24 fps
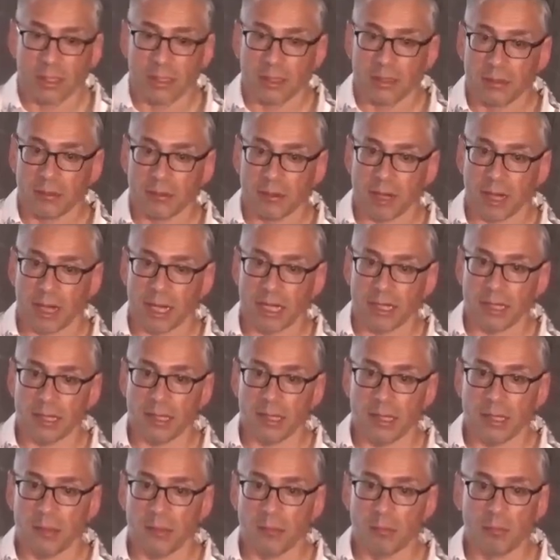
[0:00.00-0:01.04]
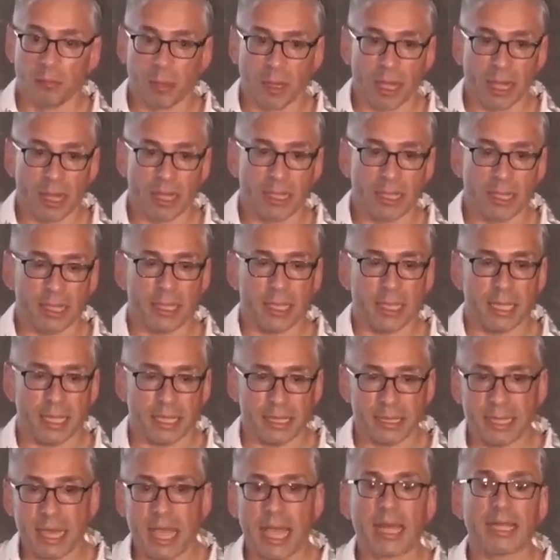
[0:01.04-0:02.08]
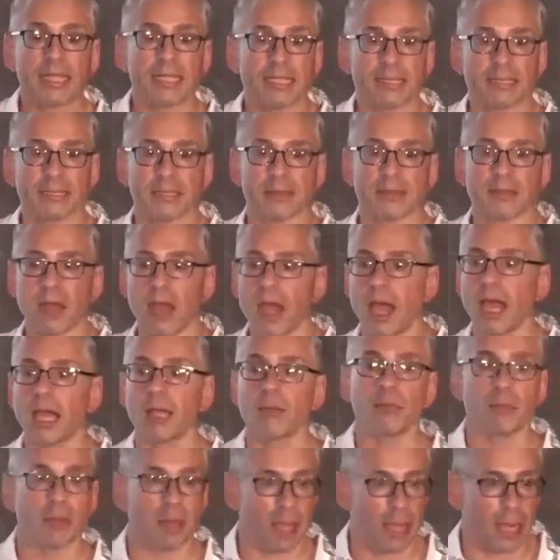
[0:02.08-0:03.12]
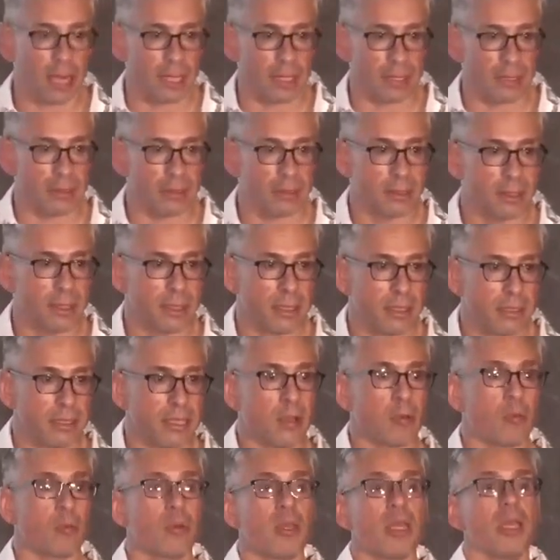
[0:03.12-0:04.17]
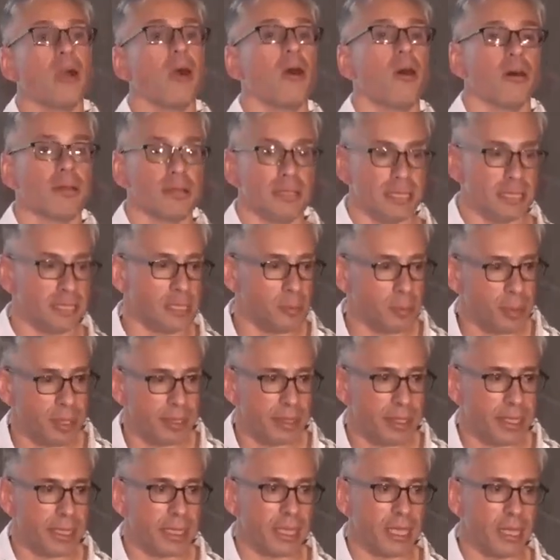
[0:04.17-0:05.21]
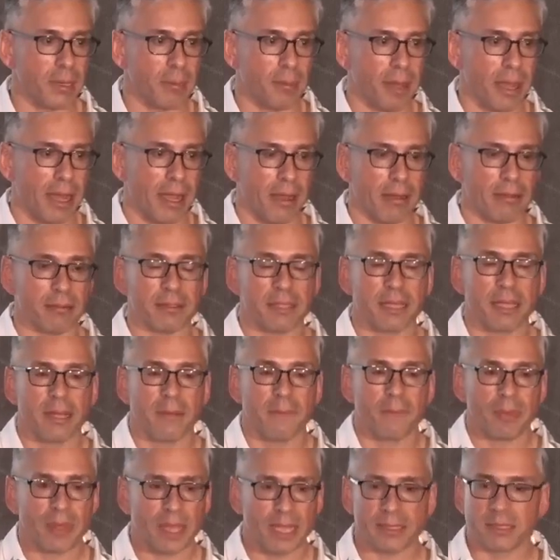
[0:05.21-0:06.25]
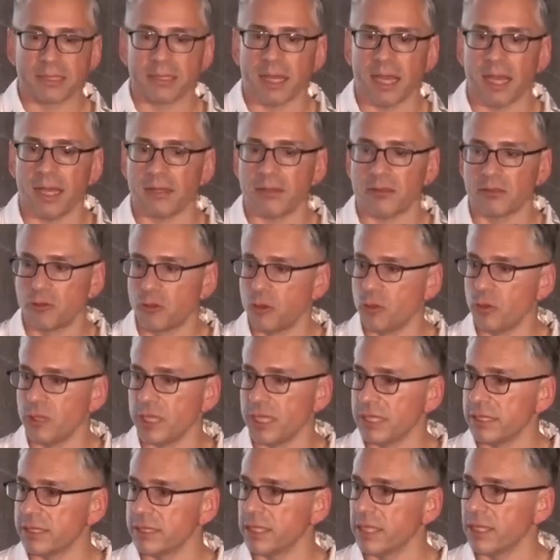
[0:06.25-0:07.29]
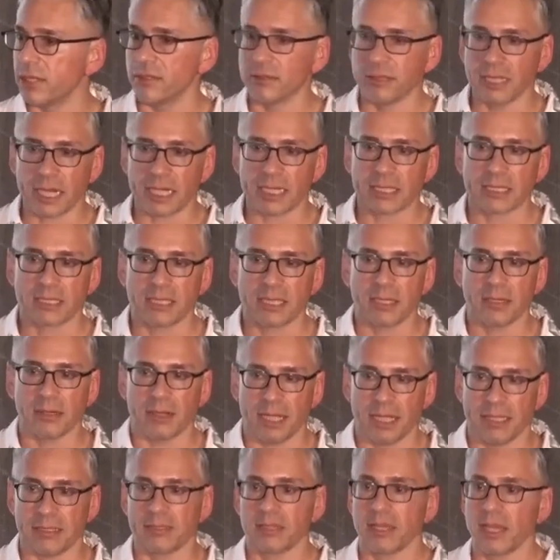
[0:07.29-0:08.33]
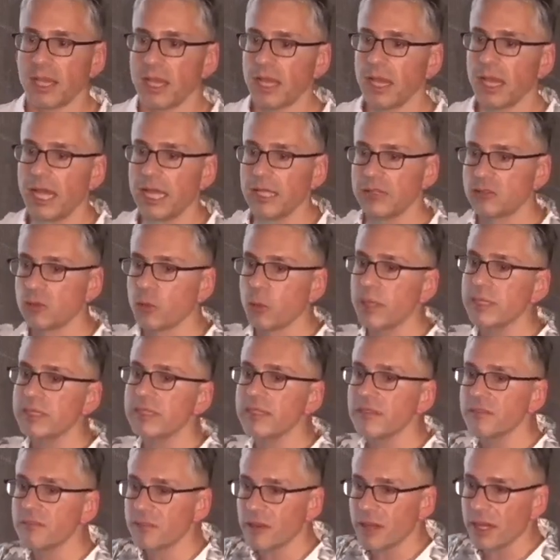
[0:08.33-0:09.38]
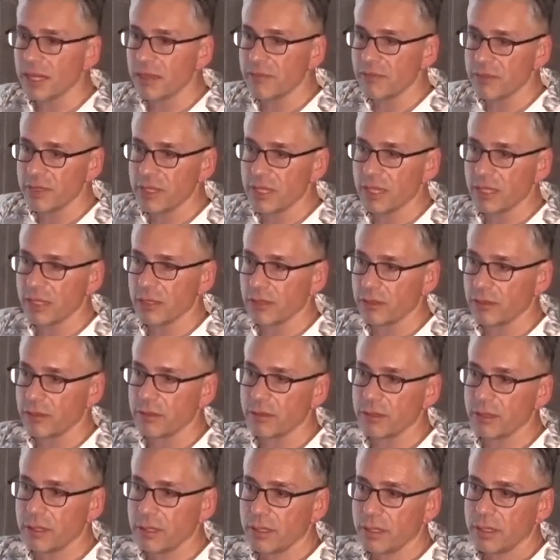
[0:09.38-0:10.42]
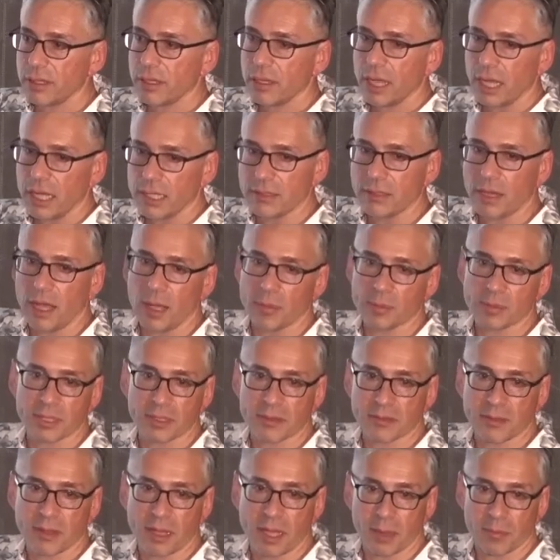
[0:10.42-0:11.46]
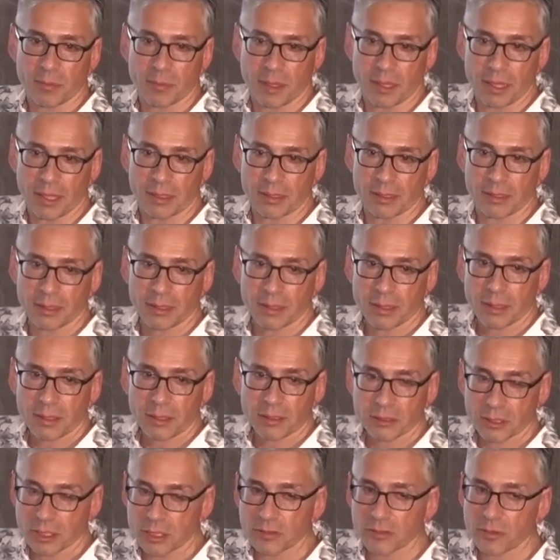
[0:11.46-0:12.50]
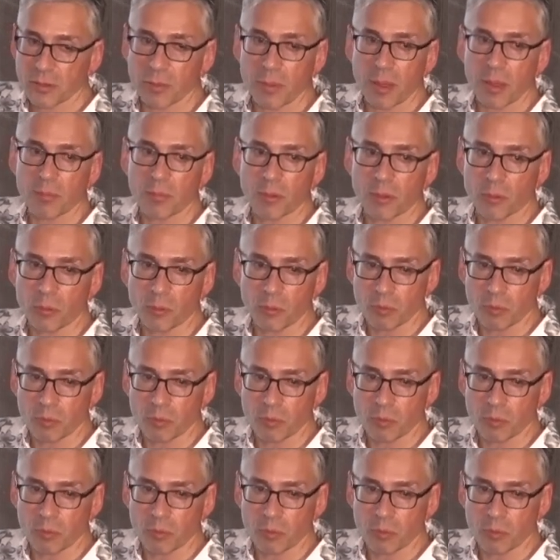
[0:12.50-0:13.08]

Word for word: right? But that is the timeline that we all need to be thinking about. It's not two, this year, next year, it's a 25 year adoption timeline. Just remember,